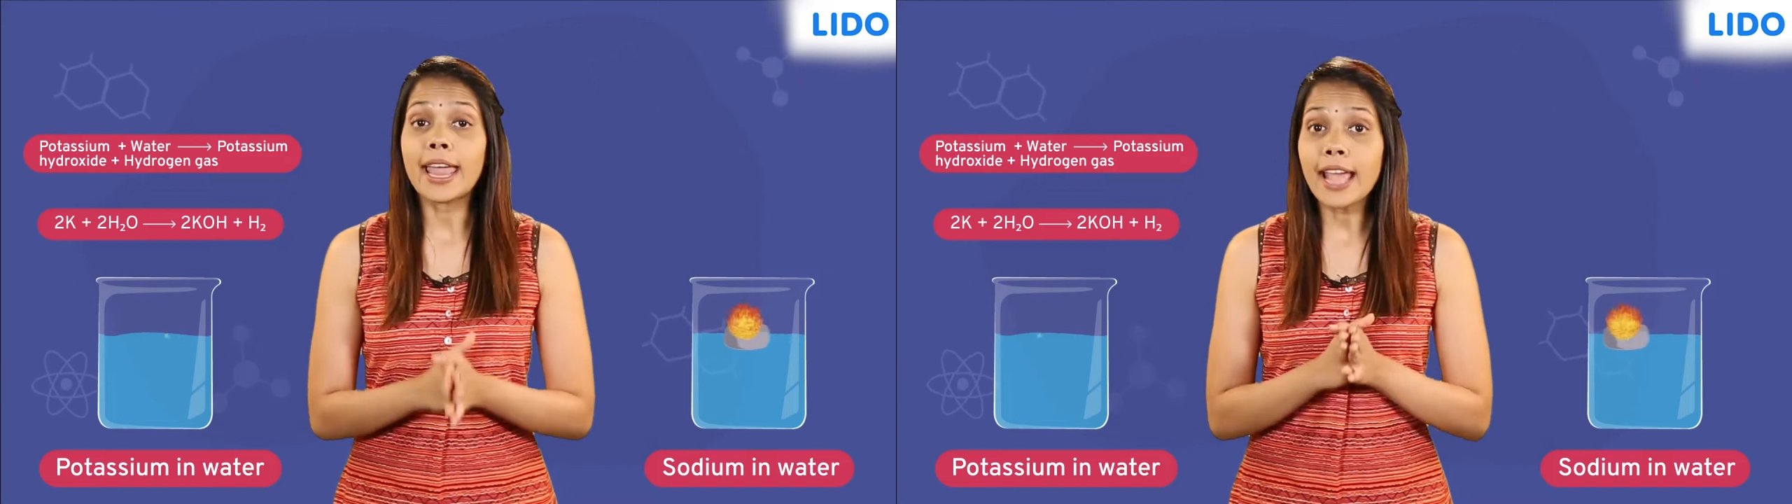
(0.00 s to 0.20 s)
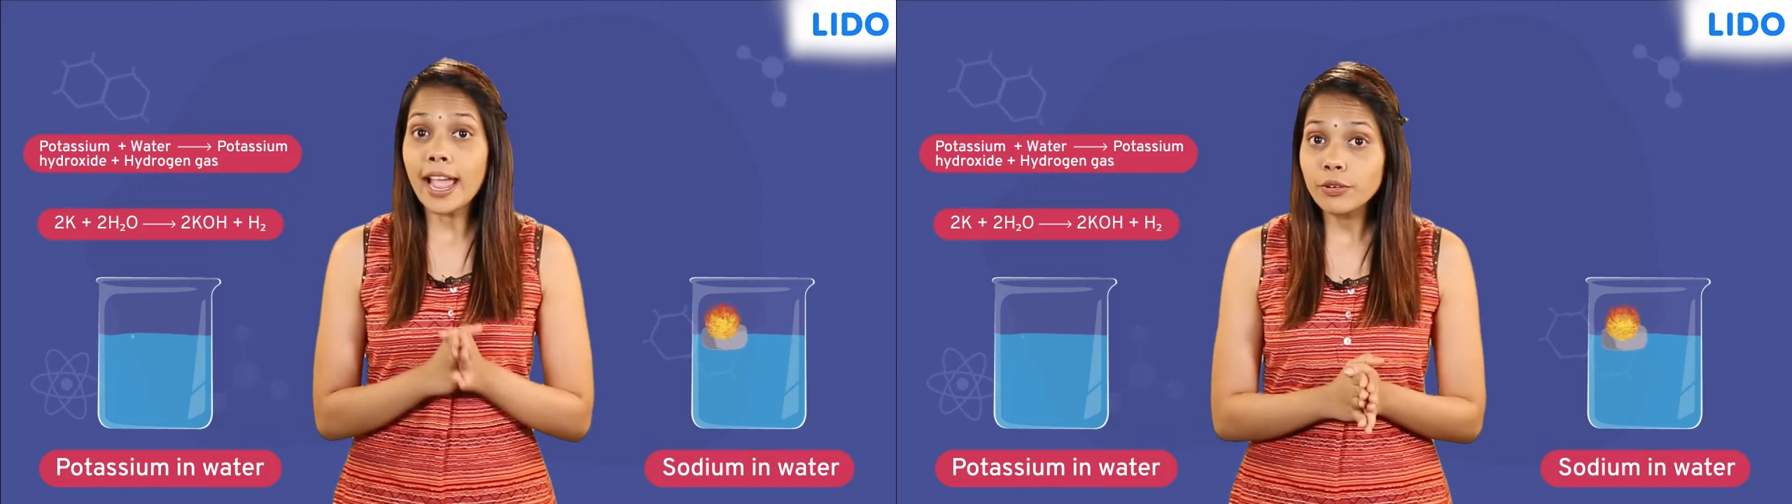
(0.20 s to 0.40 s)

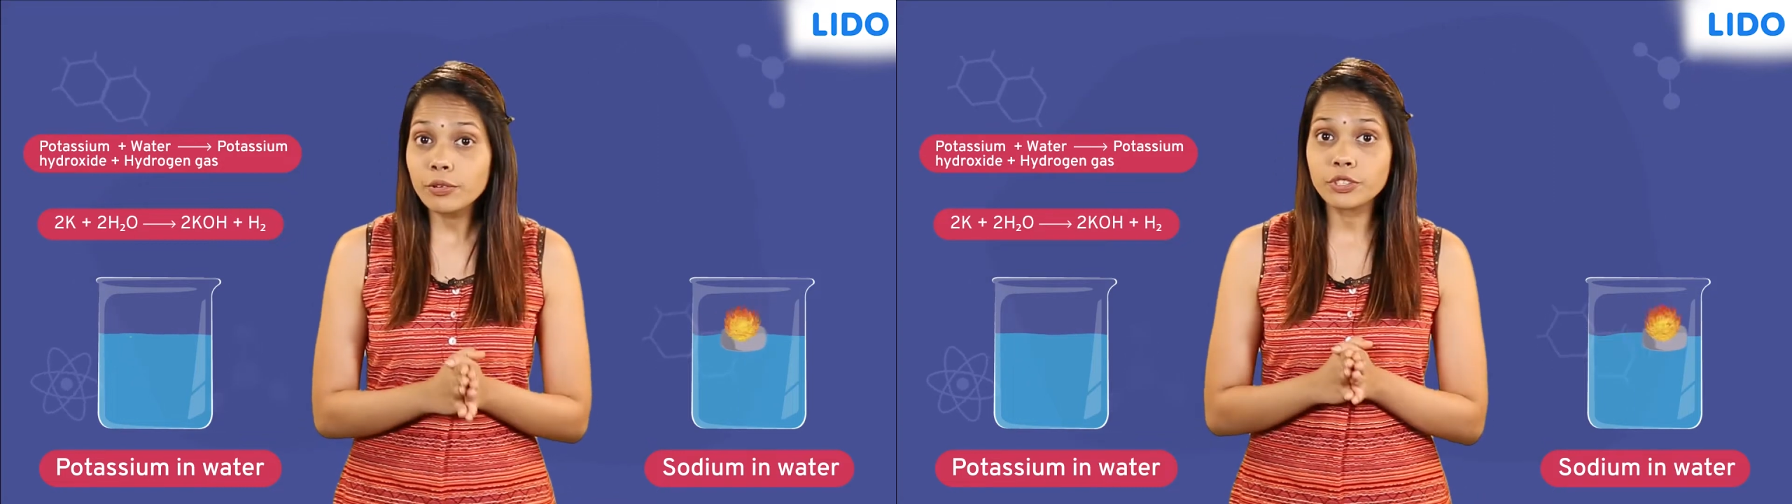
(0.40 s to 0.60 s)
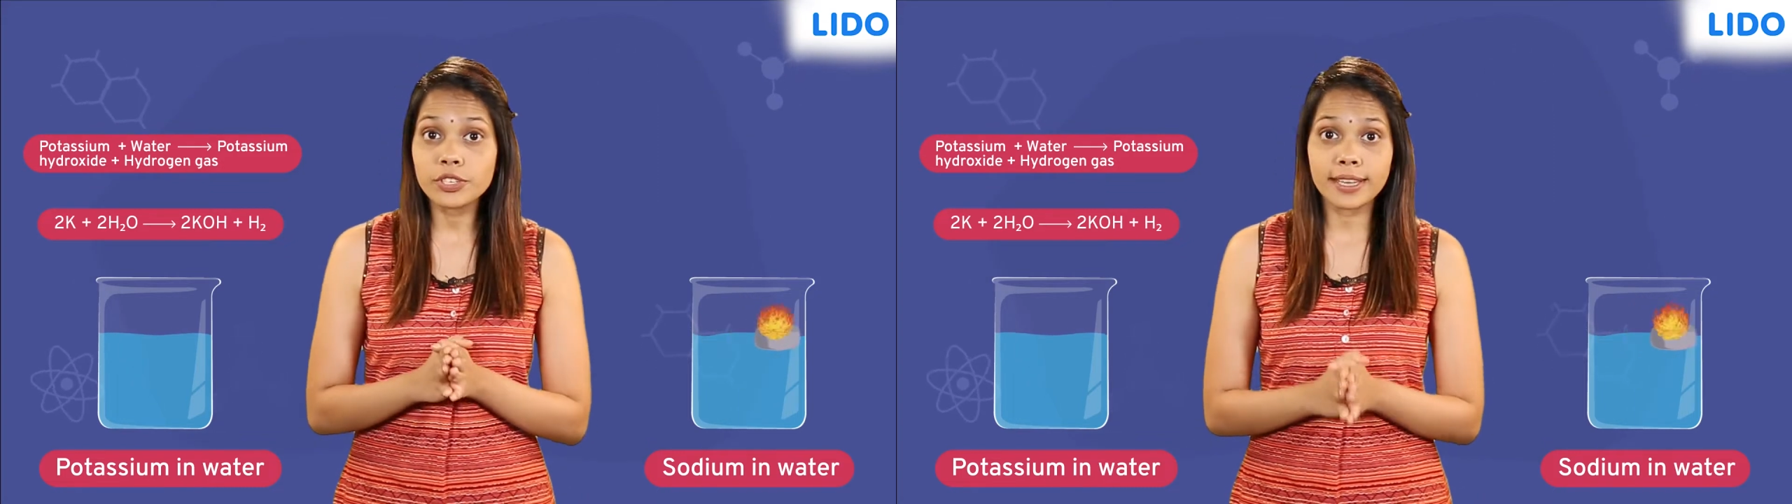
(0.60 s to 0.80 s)
and
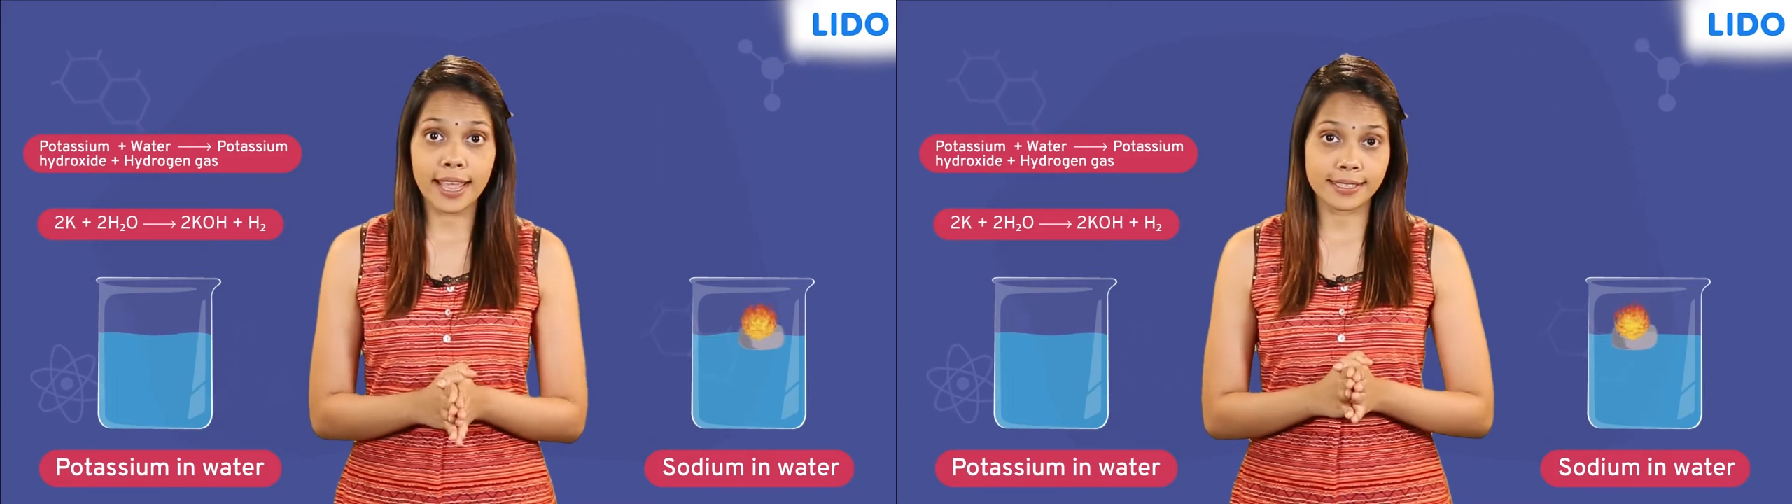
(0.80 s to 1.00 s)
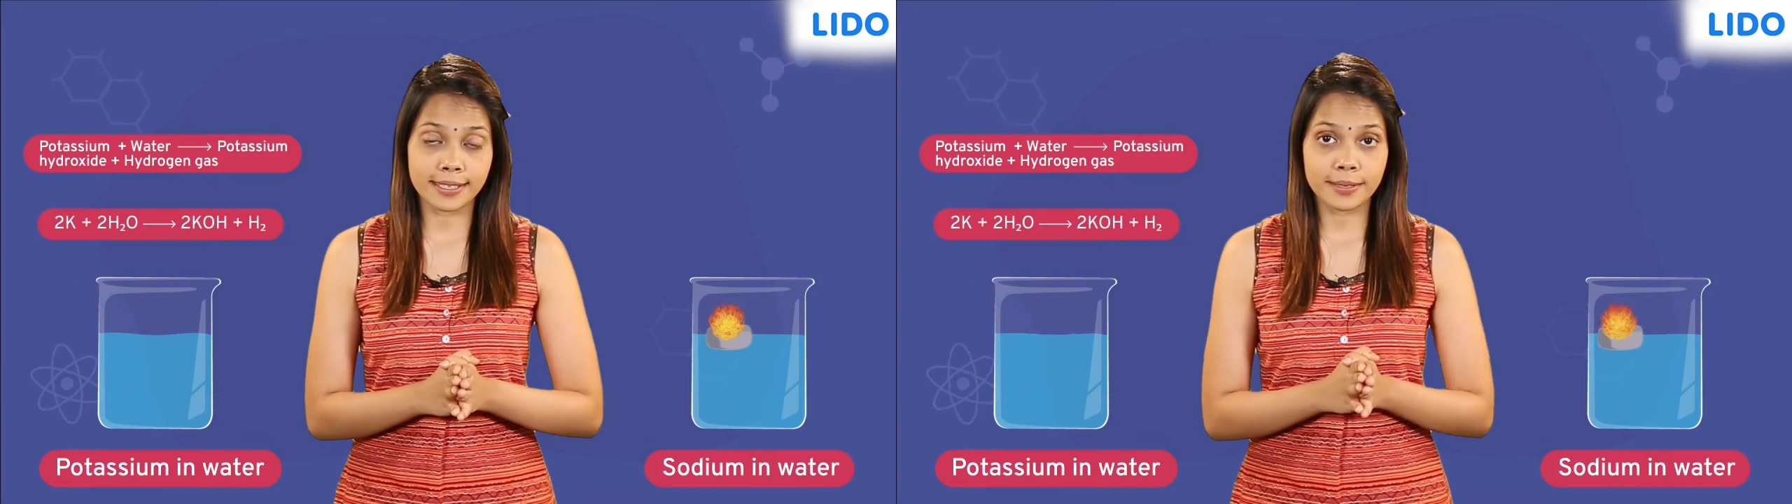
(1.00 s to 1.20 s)
hydrogen
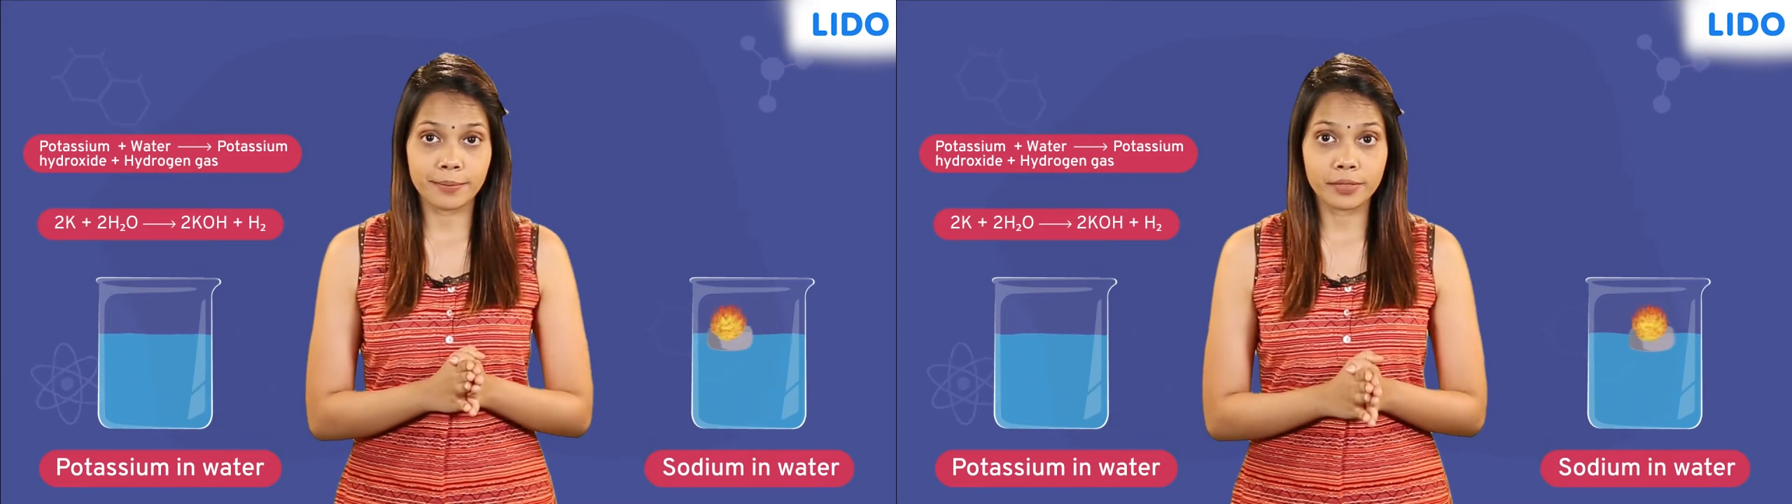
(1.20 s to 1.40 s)
gas,